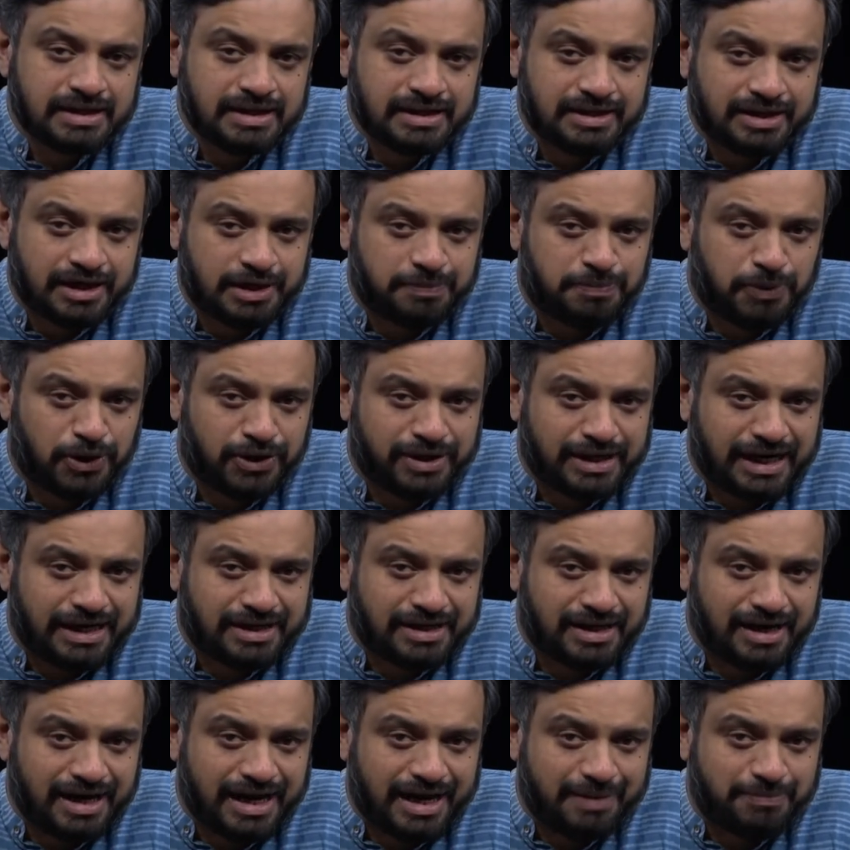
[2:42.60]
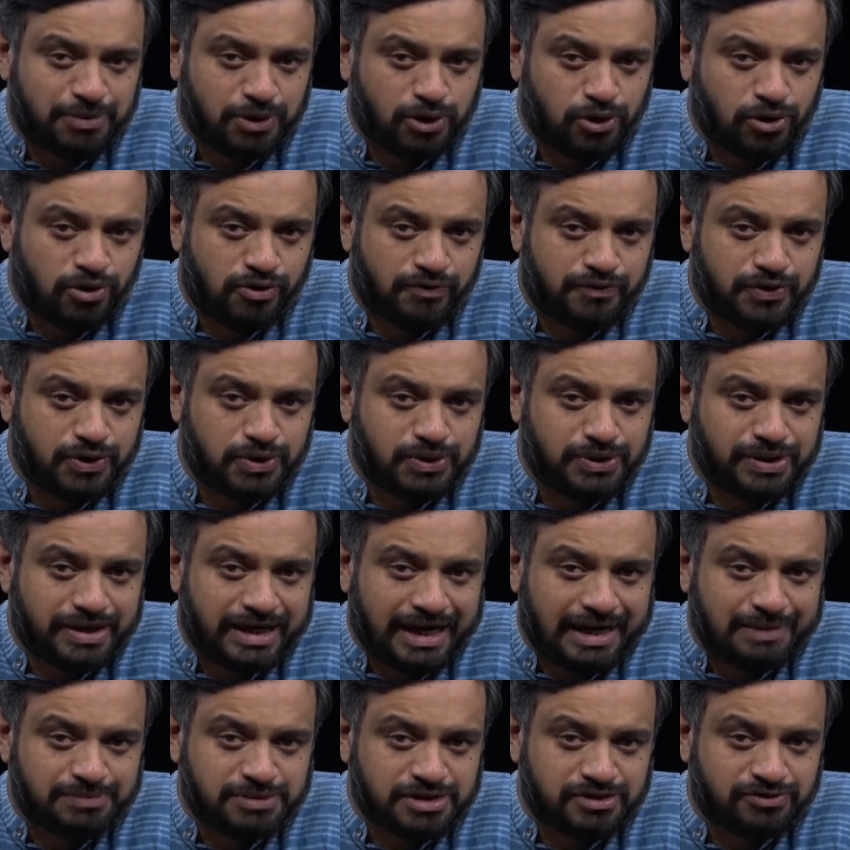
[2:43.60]
The report titled Labour Overview in
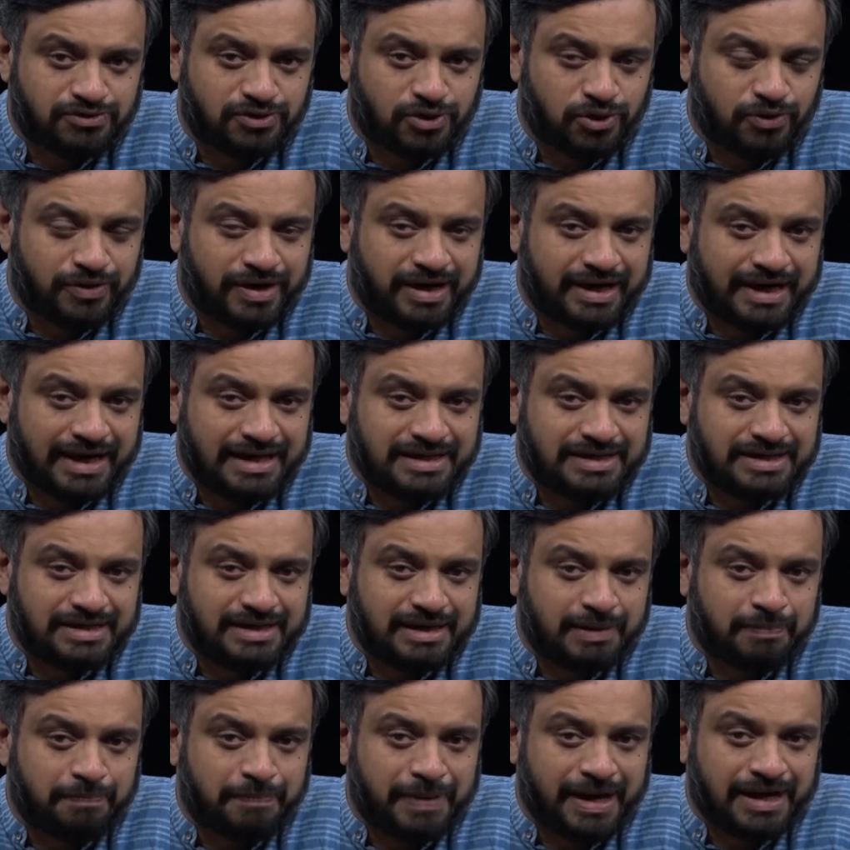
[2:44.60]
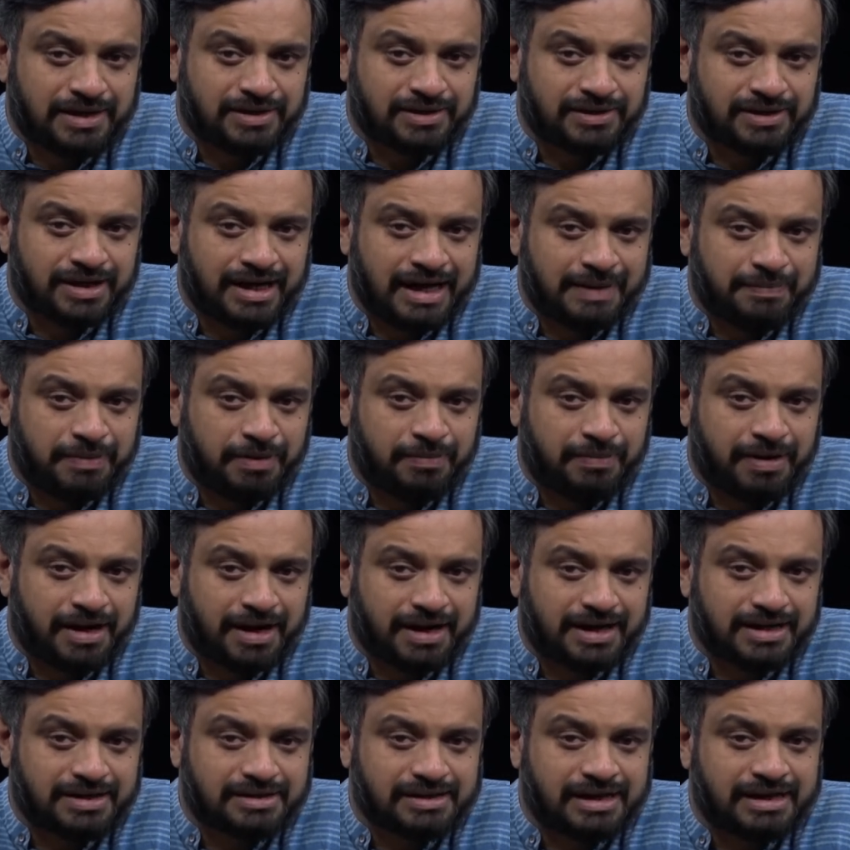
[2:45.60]
Times of COVID-19, Impact on the Labour
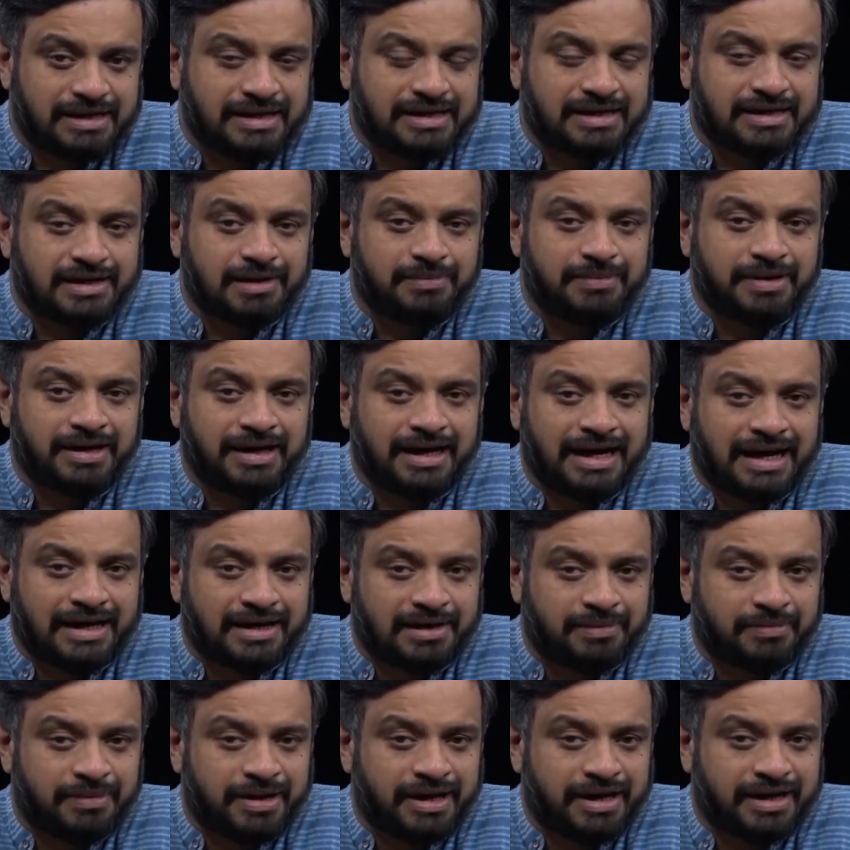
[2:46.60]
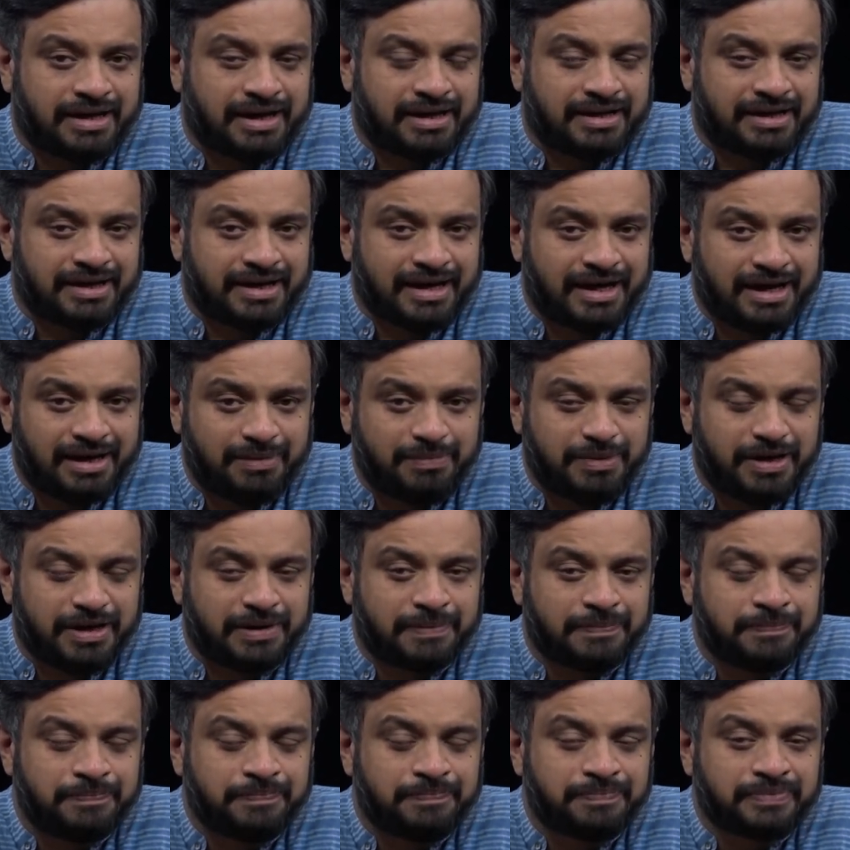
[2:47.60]
Market and Income in Latin America and the
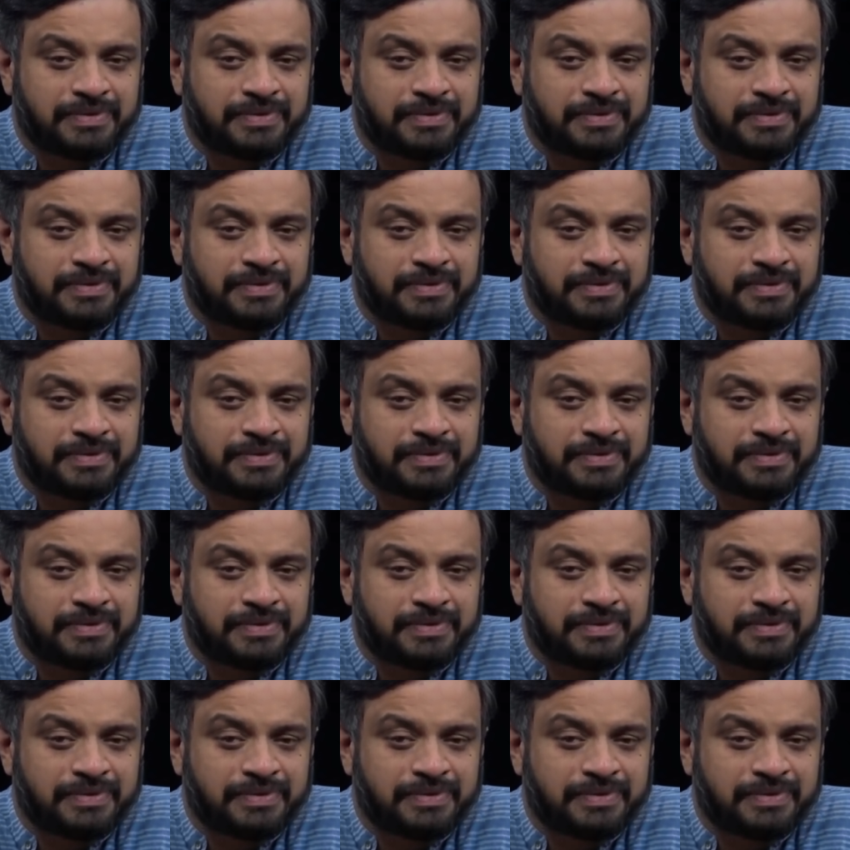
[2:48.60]
Caribbean